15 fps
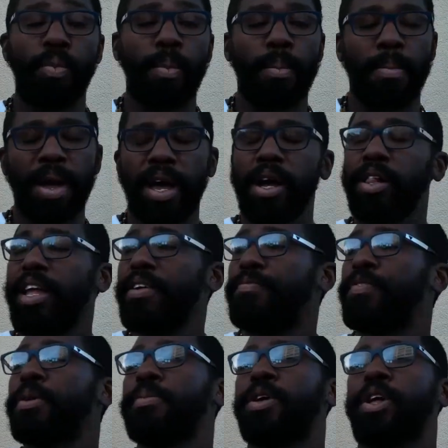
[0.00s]
male and
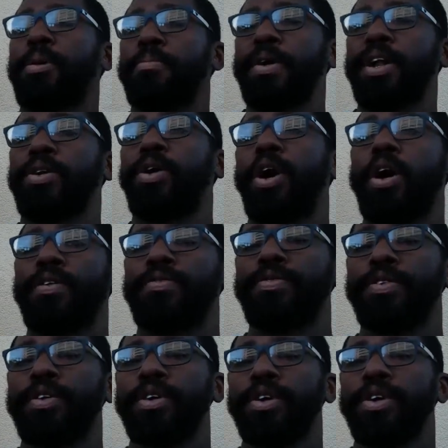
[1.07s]
female, are better off
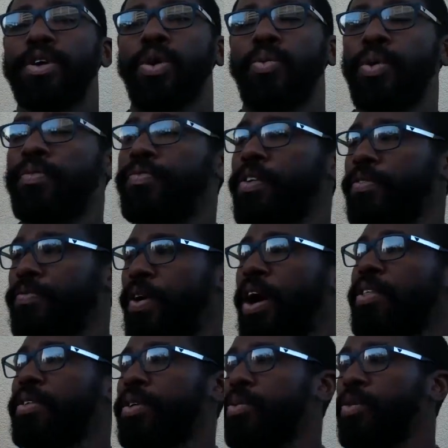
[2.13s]
with their
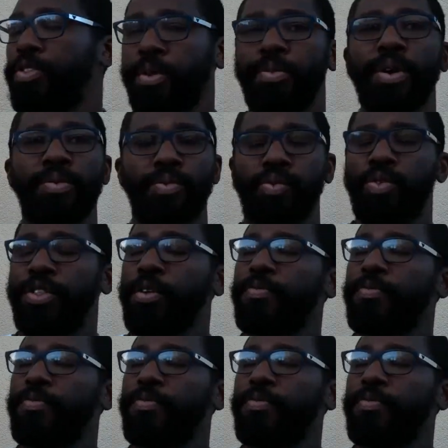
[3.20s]
father, with, yep. the, with, with, their